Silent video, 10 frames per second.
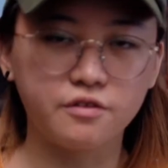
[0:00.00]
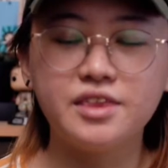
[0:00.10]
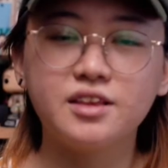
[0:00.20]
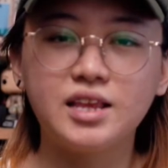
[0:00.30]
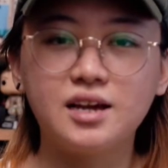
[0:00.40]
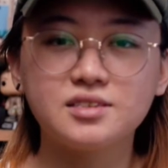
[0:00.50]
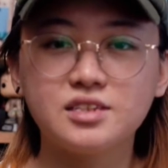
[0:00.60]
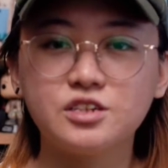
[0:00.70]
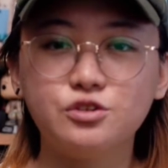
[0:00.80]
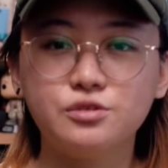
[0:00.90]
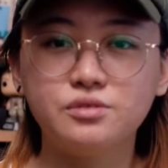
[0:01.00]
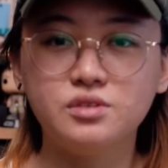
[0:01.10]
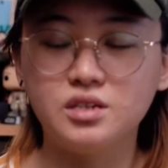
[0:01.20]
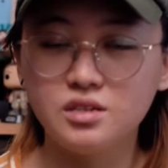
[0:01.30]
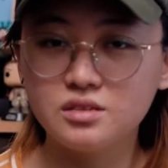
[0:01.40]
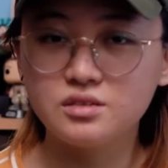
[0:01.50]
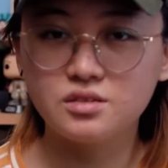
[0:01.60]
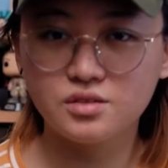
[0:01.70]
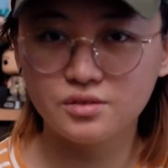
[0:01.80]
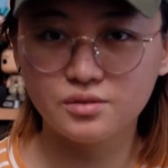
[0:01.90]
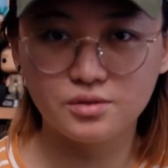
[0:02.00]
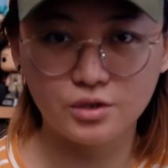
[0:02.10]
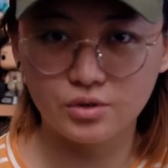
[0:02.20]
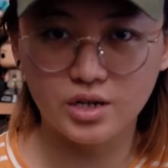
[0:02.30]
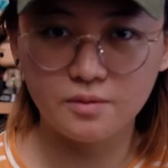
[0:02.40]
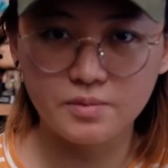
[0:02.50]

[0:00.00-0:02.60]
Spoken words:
And the last thing you need to load up